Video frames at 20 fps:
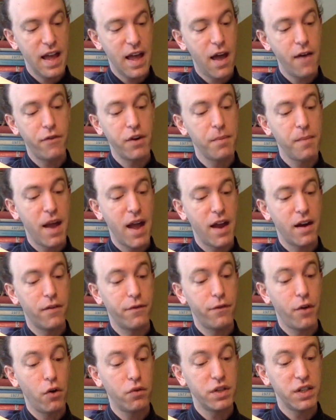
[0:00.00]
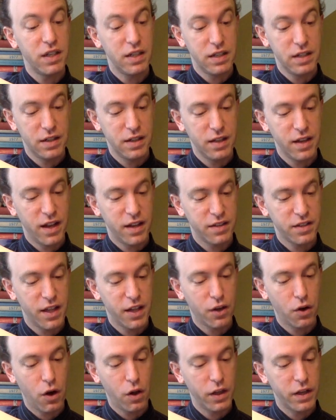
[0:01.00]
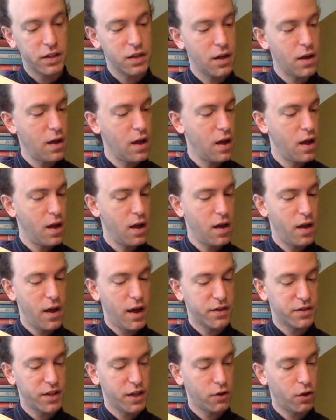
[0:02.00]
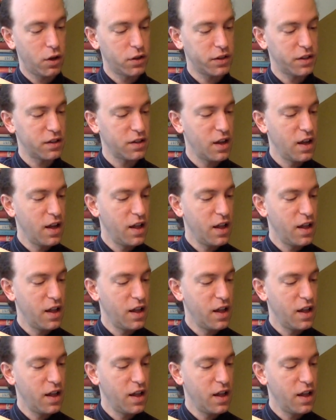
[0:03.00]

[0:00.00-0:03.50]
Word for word: Every man voted, as they called it.